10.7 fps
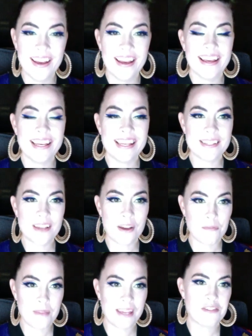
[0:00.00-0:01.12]
is of
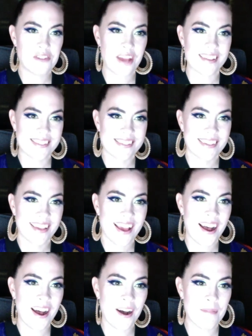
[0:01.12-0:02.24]
me and Jess.
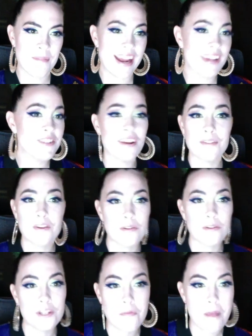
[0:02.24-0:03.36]
And I don't even know if
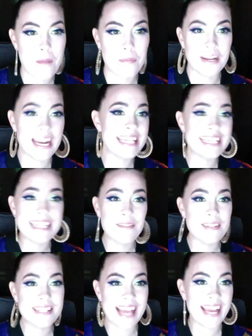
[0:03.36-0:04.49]
she'd remember it. And I didn't
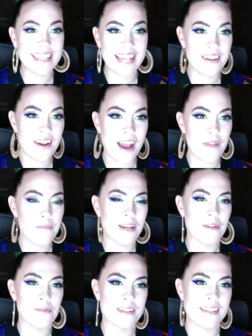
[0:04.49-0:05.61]
even say it that night, but
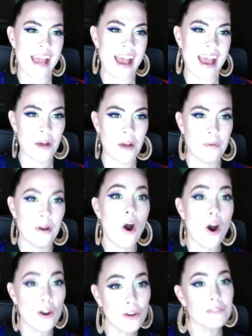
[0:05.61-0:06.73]
it was at a club
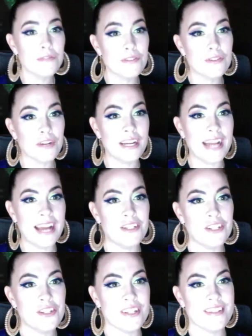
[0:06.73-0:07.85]
on Oxford Street
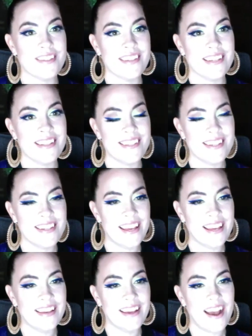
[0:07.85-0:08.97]
at Ginger's in
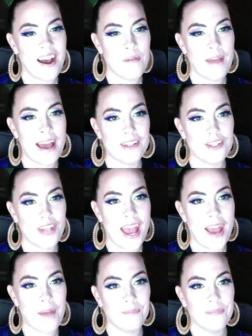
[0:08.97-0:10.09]
Sydney, at a
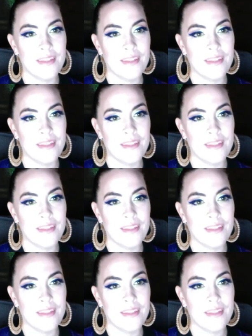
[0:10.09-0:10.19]
jam.